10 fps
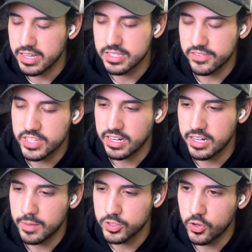because they've set it
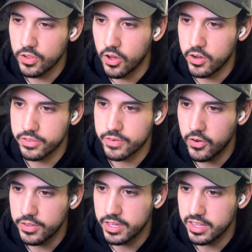up so long
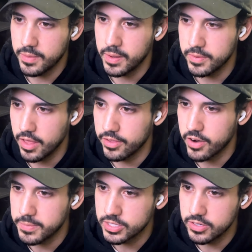throughout all the other
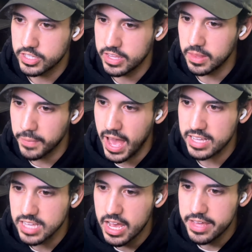episodes in the
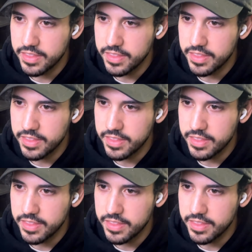past. The